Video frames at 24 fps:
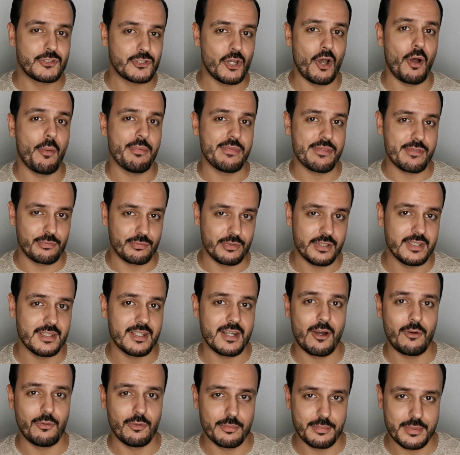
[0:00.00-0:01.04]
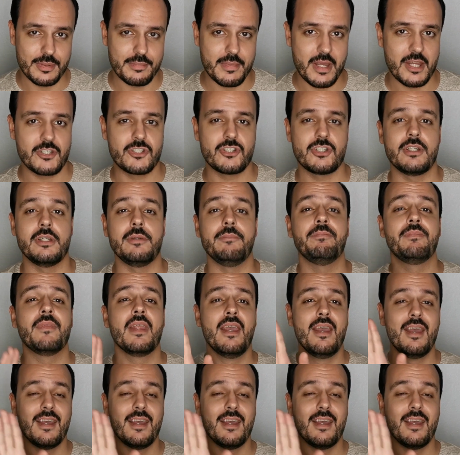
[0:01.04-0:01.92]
the top 3 that I will be mentioning.